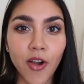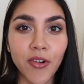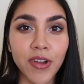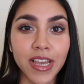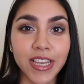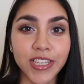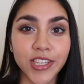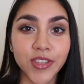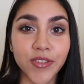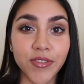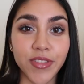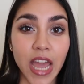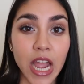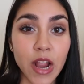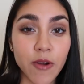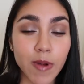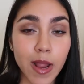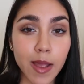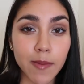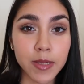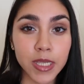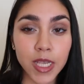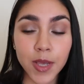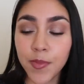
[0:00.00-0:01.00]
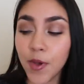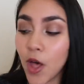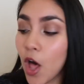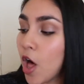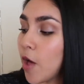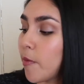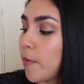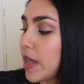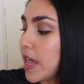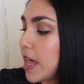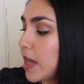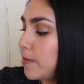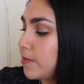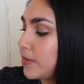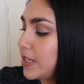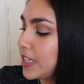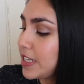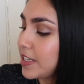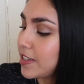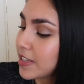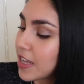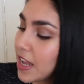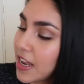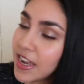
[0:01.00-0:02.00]
Okay, so that wraps up all my
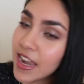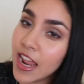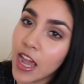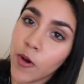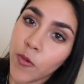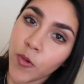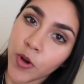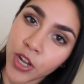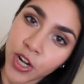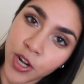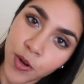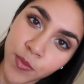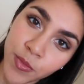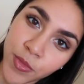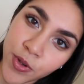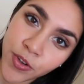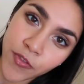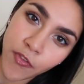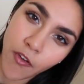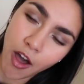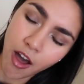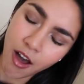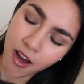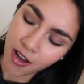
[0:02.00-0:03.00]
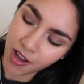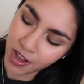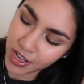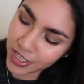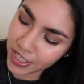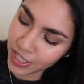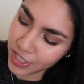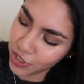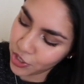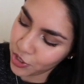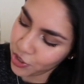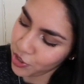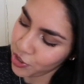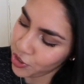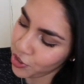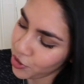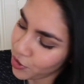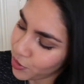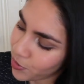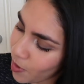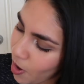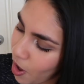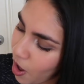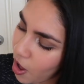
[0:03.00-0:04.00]
empties, and now we're gonna move on
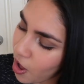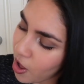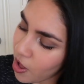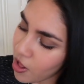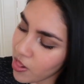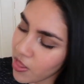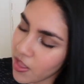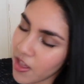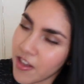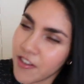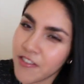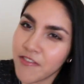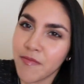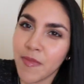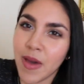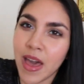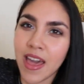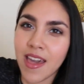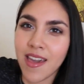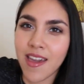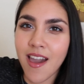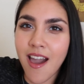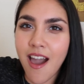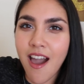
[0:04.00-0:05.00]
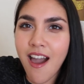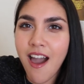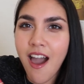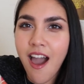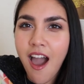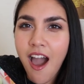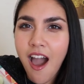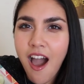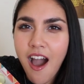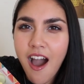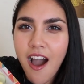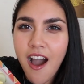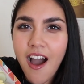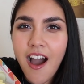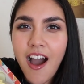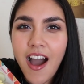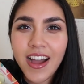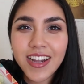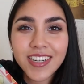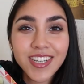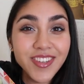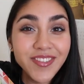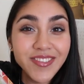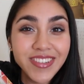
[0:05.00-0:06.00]
to all of my
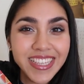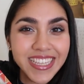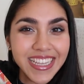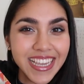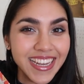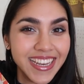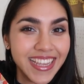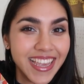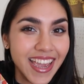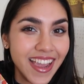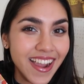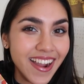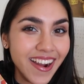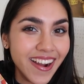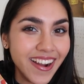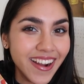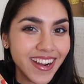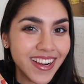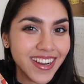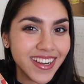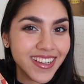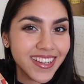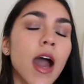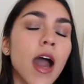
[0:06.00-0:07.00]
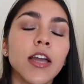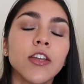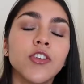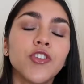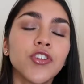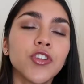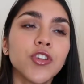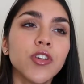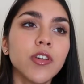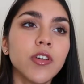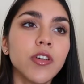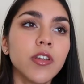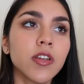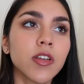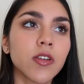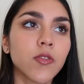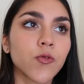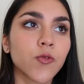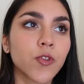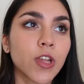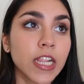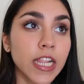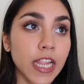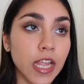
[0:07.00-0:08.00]
hot new skincare. I should
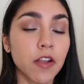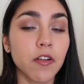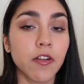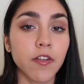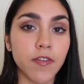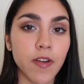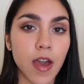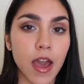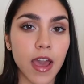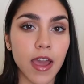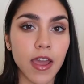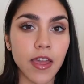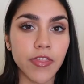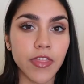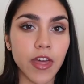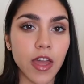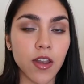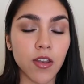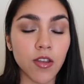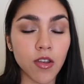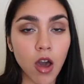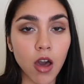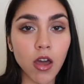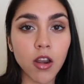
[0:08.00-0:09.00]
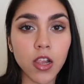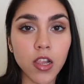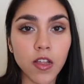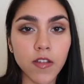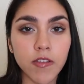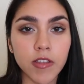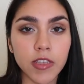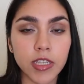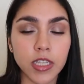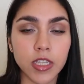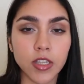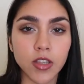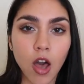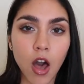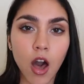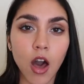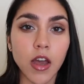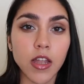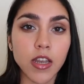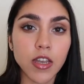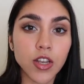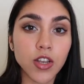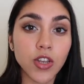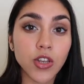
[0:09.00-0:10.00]
clarify that not all this is
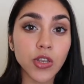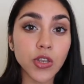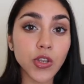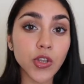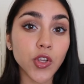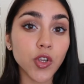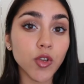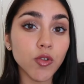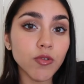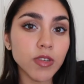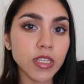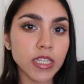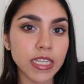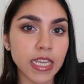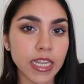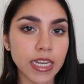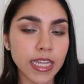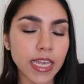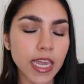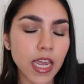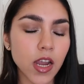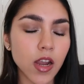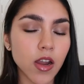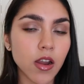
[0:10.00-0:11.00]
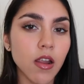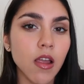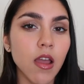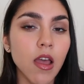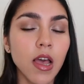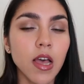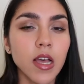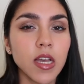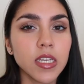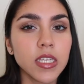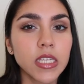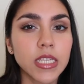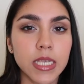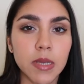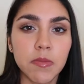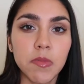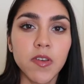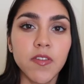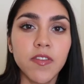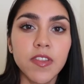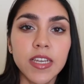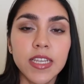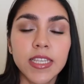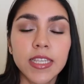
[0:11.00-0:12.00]
hot new skincare. Some
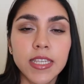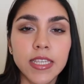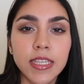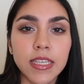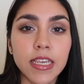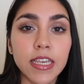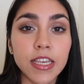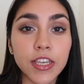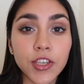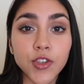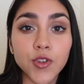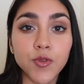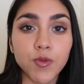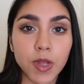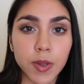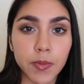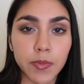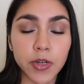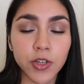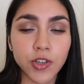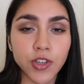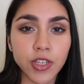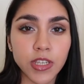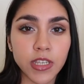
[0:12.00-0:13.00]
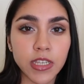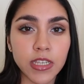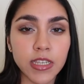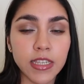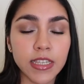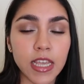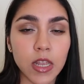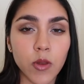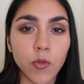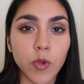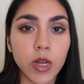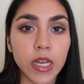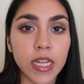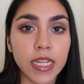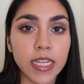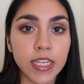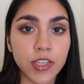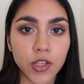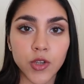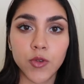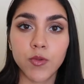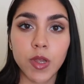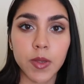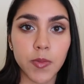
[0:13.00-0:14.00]
of this is repurchases, and when it
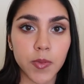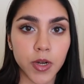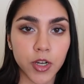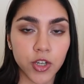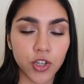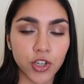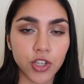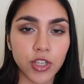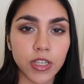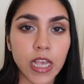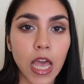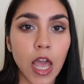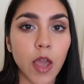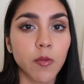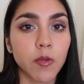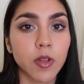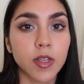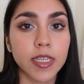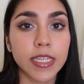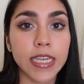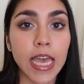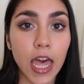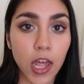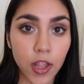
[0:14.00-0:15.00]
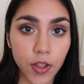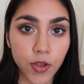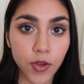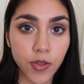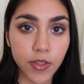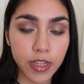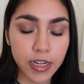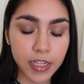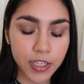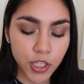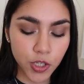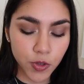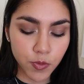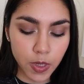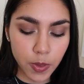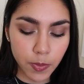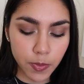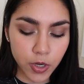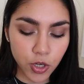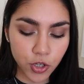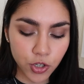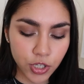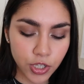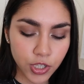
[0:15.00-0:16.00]
is a repurchase, I will tell you that it's a
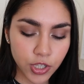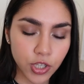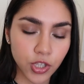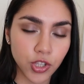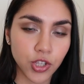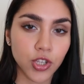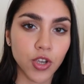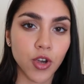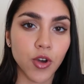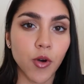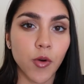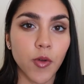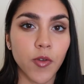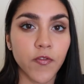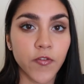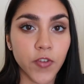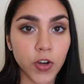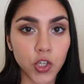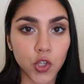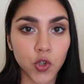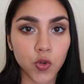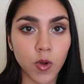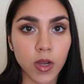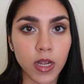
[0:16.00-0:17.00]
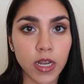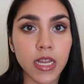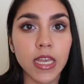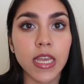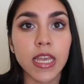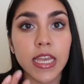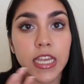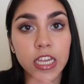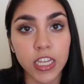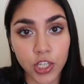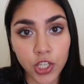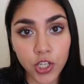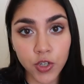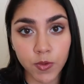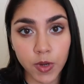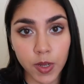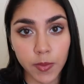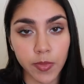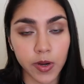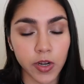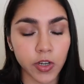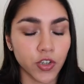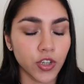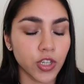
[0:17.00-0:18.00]
repurchase. And so first one is a
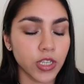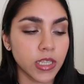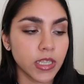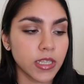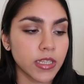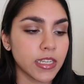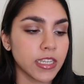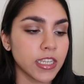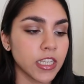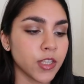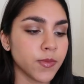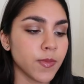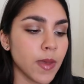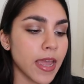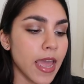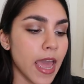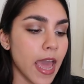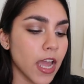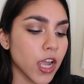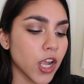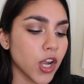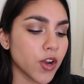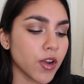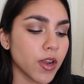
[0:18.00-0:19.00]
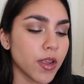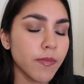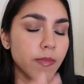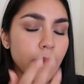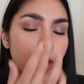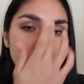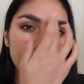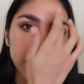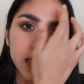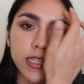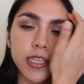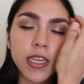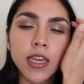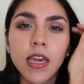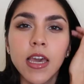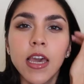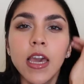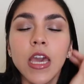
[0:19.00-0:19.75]
repurchase. This is my egg cream mask.